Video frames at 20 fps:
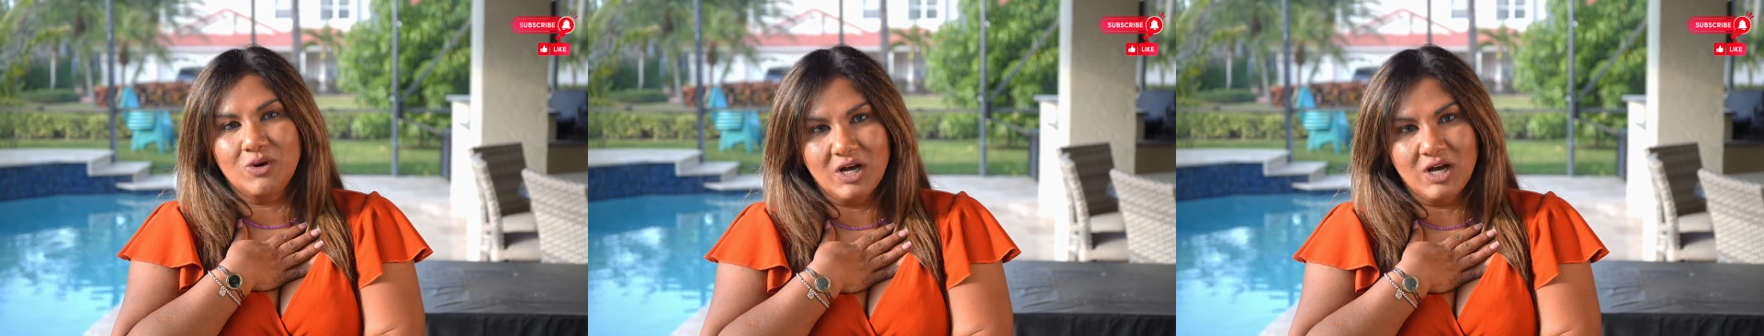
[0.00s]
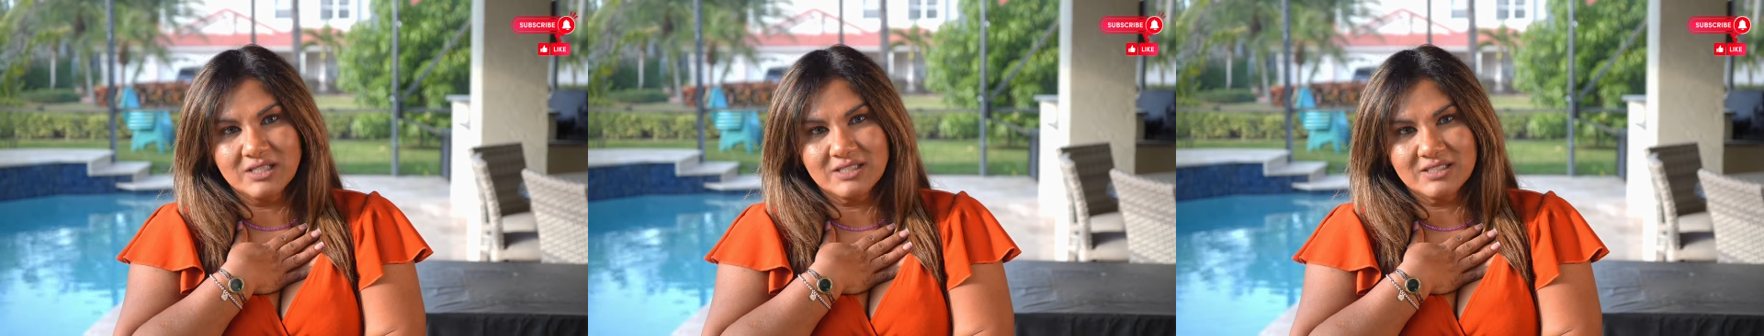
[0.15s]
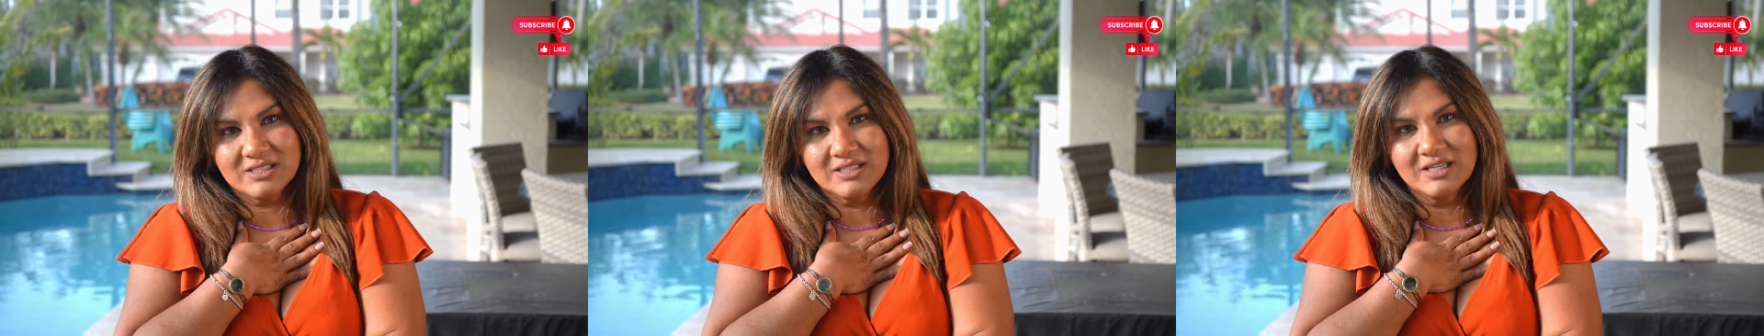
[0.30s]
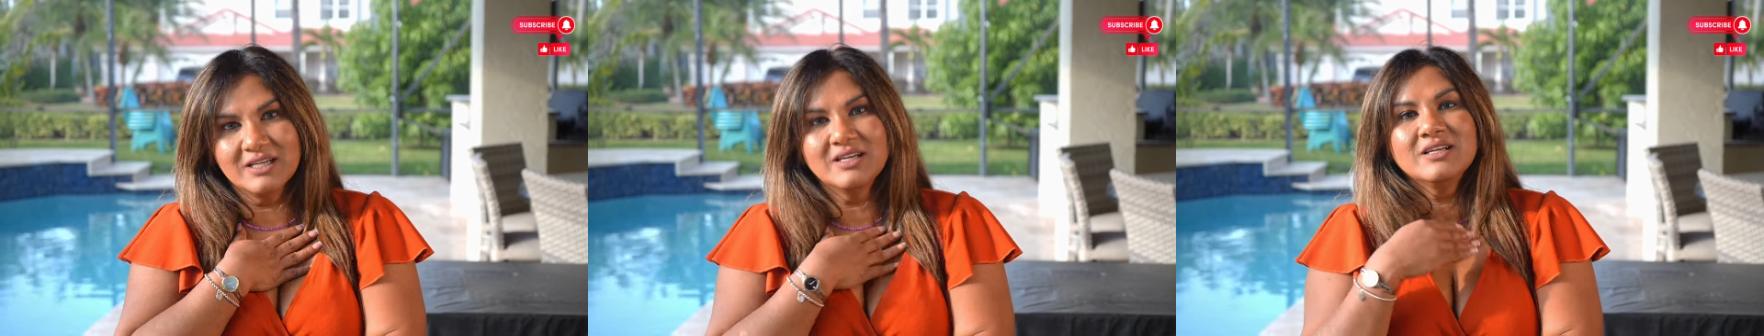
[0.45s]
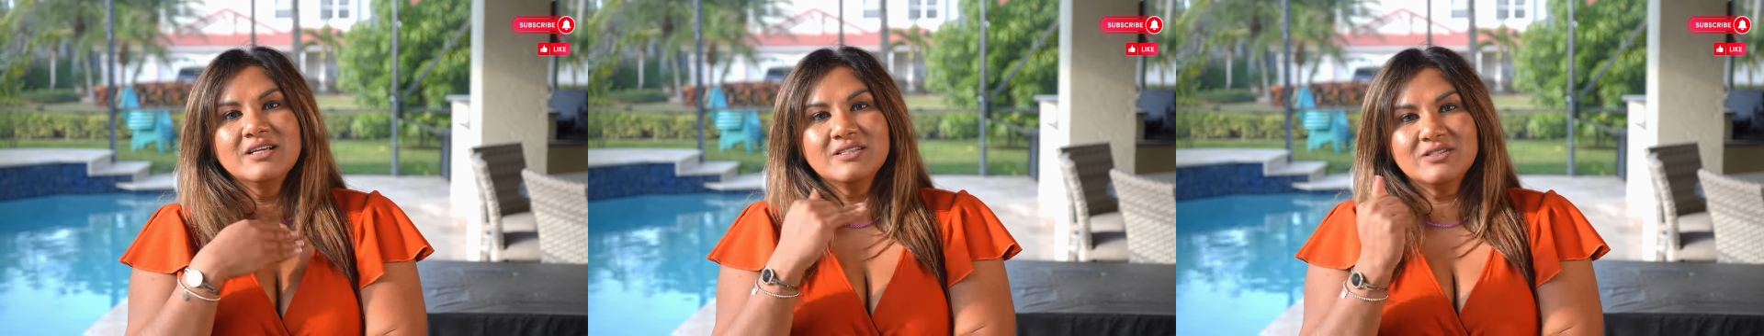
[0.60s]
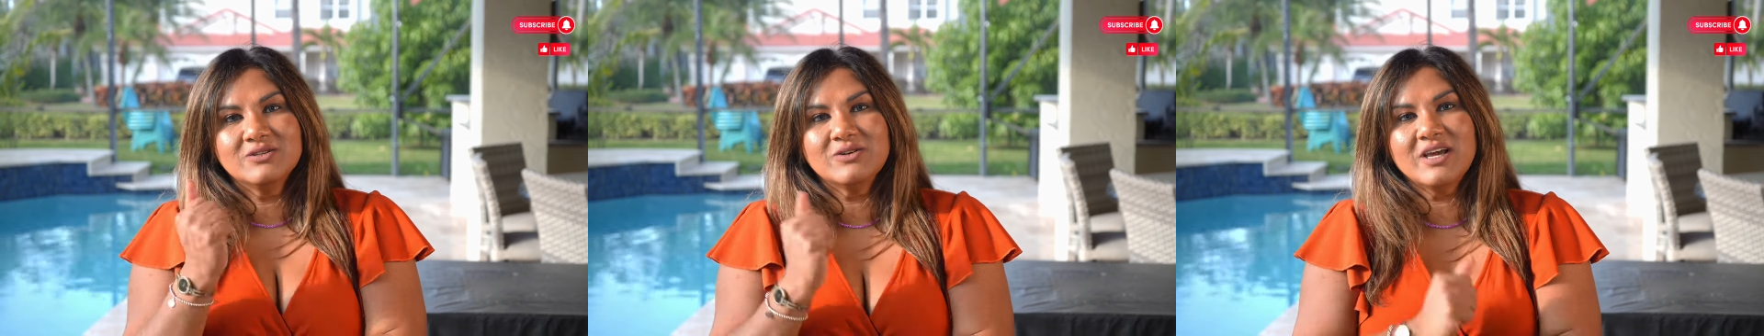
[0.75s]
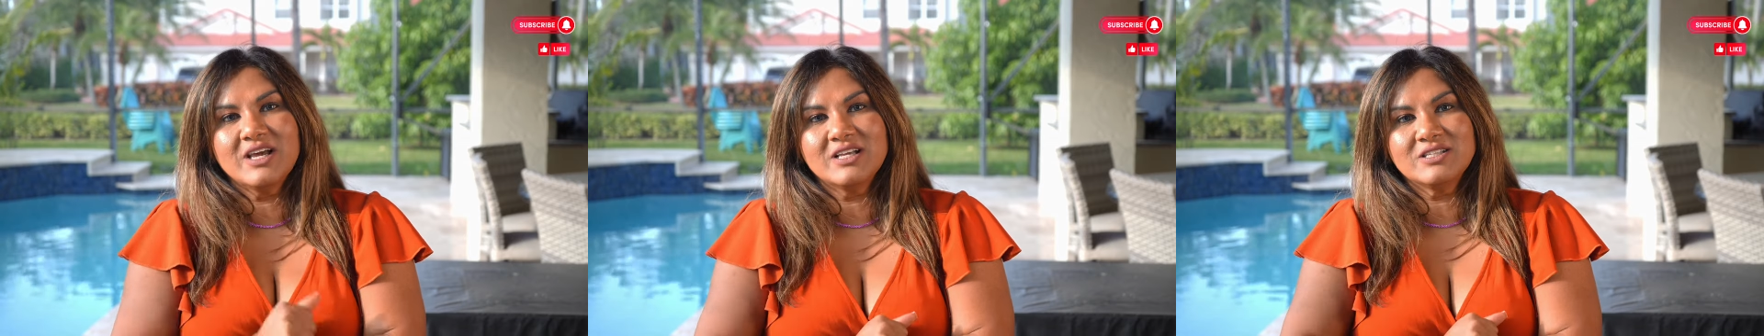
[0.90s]
want.
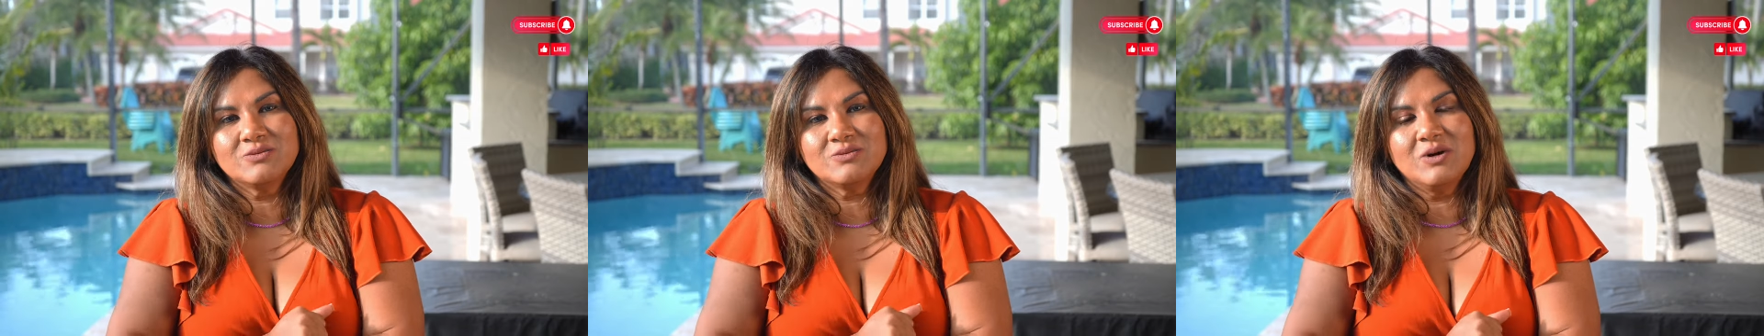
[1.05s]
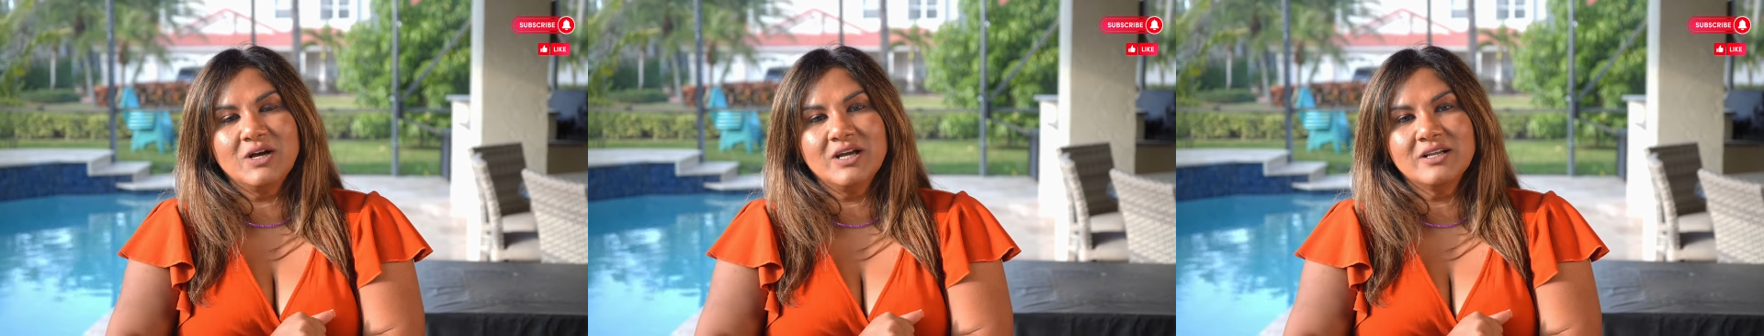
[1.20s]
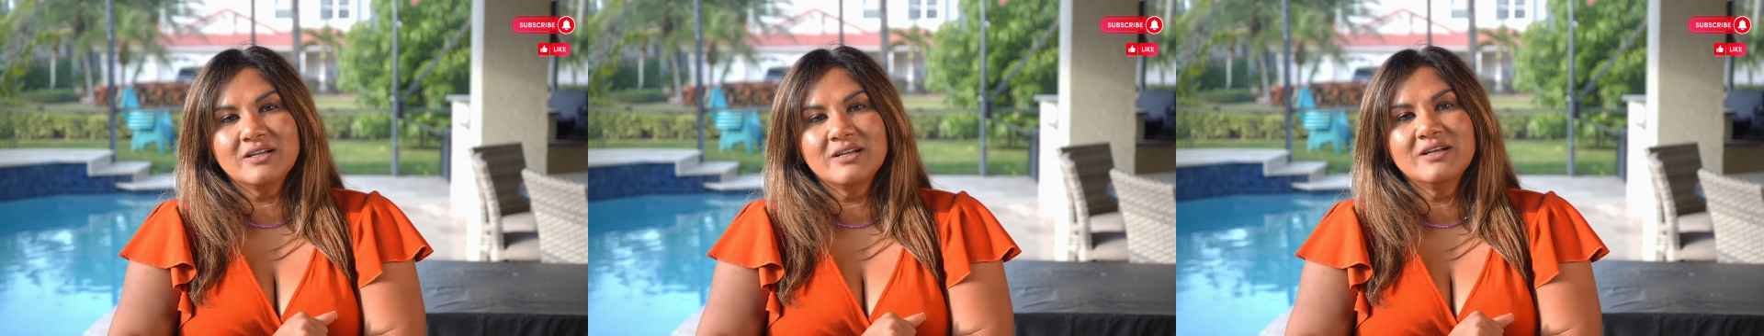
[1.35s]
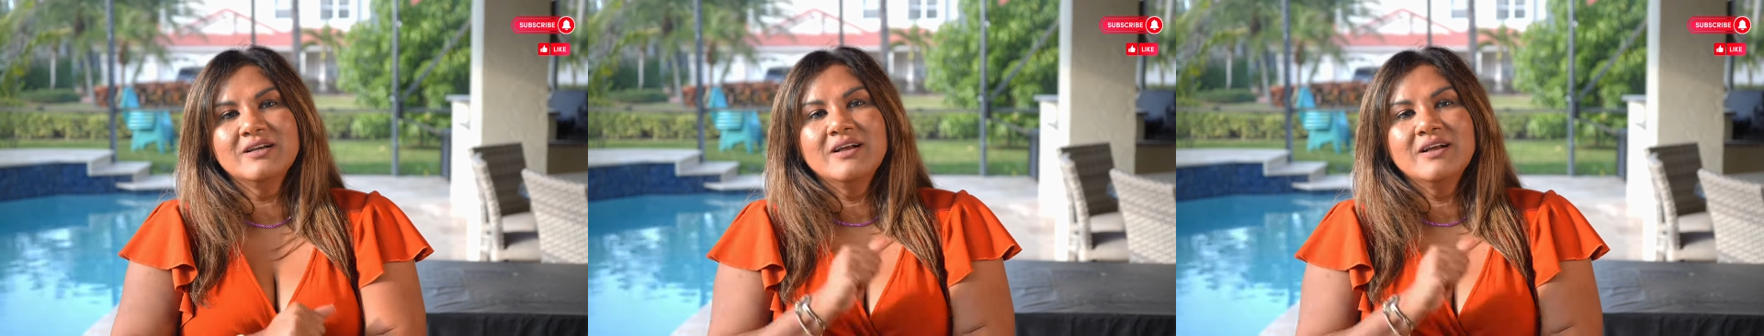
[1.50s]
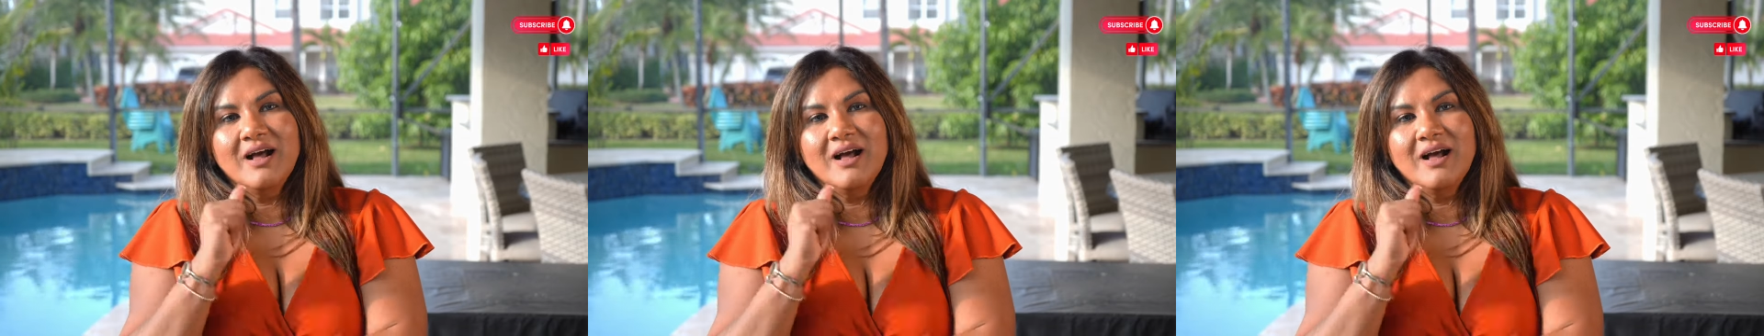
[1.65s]
So guess what?